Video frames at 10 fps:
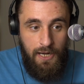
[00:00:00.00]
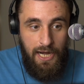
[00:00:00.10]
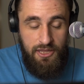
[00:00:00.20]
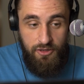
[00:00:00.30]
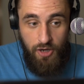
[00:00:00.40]

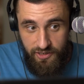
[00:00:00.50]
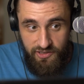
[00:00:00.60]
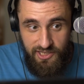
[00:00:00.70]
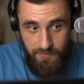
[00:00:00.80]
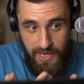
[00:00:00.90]
And
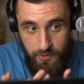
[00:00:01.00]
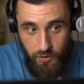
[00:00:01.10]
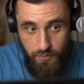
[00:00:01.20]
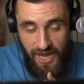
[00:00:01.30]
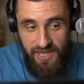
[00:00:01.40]
honestly, the people
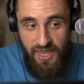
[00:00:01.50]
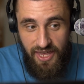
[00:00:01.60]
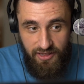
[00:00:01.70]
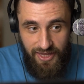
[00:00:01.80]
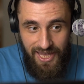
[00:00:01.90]
who made
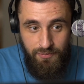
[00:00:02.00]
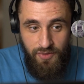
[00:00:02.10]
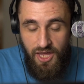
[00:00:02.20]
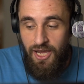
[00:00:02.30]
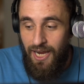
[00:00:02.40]
that claim
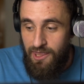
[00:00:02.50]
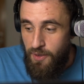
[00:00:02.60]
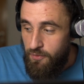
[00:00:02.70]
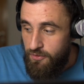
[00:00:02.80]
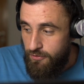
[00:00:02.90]
and the
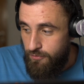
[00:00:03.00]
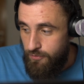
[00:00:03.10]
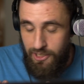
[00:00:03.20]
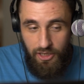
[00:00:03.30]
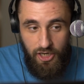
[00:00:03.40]
people
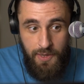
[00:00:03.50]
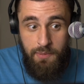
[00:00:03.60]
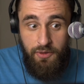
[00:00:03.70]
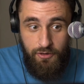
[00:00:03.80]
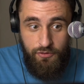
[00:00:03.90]
and a lot of
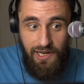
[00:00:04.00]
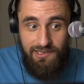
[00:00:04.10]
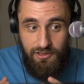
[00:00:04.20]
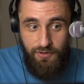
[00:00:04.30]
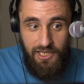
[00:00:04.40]
people in
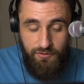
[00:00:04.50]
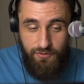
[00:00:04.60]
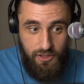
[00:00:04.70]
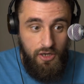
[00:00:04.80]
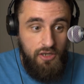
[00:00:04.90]
France defending
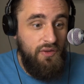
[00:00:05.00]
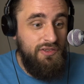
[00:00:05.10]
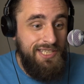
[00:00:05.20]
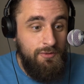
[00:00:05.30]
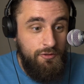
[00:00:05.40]
Foucault don't
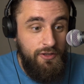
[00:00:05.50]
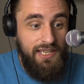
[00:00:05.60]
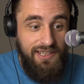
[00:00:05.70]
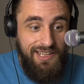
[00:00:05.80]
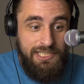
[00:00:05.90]
seem to think
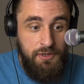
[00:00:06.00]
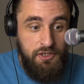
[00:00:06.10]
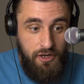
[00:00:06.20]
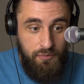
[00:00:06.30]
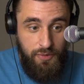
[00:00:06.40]
it needs
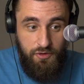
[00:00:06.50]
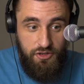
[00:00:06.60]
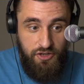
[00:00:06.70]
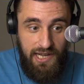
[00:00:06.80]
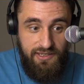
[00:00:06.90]
to be
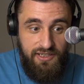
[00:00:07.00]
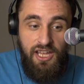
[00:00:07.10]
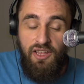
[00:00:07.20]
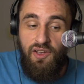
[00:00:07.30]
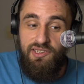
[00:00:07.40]
retracted
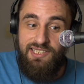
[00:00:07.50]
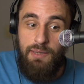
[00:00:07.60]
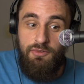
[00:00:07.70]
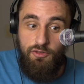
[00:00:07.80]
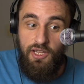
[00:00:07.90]
because they
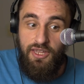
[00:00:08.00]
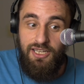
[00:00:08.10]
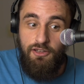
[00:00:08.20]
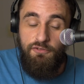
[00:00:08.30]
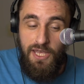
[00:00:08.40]
seem to think that
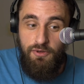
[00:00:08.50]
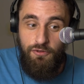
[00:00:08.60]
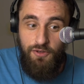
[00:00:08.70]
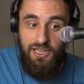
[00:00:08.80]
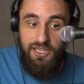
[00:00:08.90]

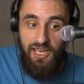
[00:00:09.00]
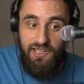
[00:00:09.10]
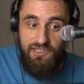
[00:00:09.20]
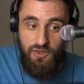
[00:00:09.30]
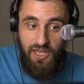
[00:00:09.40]
ephebophilia
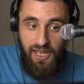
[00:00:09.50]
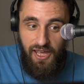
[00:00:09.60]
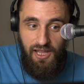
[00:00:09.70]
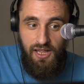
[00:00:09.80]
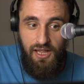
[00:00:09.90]
is
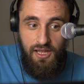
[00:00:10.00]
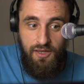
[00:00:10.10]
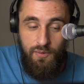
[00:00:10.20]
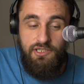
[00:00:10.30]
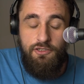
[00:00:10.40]
okay,
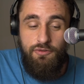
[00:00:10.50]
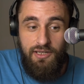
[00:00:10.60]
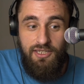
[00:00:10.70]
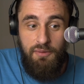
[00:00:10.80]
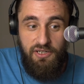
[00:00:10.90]
which is
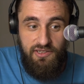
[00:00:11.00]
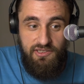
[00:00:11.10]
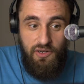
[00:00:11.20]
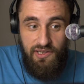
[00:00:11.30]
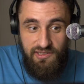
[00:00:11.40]
fucked up on its
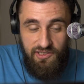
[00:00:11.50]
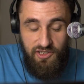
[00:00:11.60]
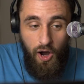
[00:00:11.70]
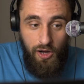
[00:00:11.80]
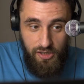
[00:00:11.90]
own and says a
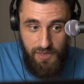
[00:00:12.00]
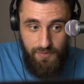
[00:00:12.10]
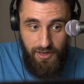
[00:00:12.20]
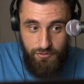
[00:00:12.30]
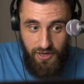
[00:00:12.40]
whole lot
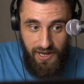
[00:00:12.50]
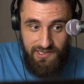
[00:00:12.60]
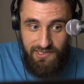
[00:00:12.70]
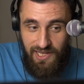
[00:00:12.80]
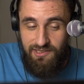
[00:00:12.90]
about France,
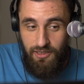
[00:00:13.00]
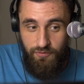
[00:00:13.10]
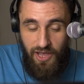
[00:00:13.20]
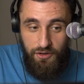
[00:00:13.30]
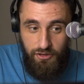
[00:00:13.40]
that that's a
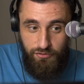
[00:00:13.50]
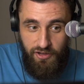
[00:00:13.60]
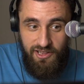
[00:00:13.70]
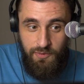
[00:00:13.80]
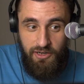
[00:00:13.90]
valid
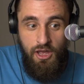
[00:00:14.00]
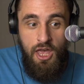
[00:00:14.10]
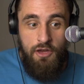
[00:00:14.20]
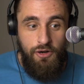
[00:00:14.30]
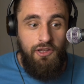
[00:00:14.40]
defense. But
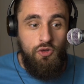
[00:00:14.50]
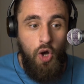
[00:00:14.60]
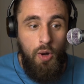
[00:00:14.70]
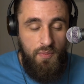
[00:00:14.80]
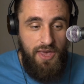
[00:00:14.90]
for us
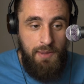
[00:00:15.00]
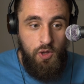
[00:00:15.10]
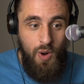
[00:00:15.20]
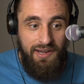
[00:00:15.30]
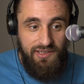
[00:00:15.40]
normal people
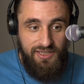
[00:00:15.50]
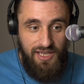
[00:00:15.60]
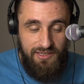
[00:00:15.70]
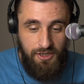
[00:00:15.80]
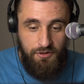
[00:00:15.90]
who aren't
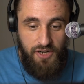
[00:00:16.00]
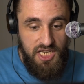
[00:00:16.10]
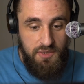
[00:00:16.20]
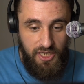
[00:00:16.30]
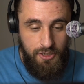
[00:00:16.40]
disgusting
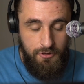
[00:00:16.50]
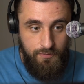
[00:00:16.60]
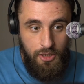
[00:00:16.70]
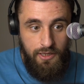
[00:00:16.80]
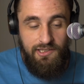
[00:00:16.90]
Frenchmen,
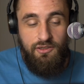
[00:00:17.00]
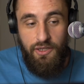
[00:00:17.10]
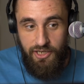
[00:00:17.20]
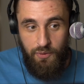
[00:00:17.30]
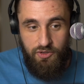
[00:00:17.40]
it's clear
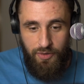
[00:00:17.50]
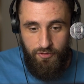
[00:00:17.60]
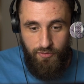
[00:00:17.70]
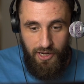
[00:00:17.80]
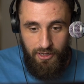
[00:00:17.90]
that he was a
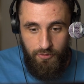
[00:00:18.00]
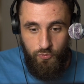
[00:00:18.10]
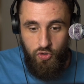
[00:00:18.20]
pedophile.